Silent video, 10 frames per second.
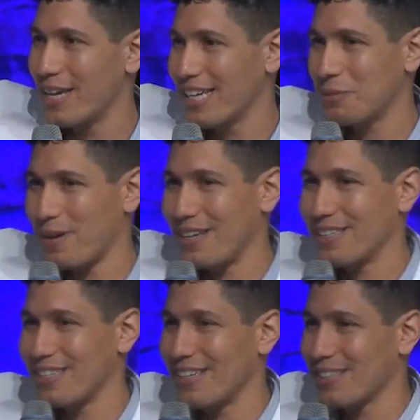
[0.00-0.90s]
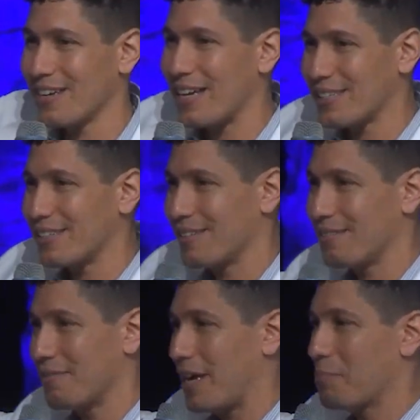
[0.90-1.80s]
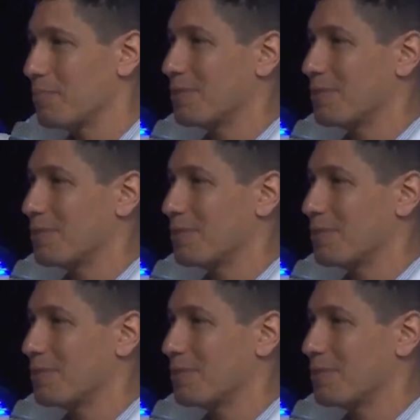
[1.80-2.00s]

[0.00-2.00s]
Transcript: Esperanza. It's a nice name,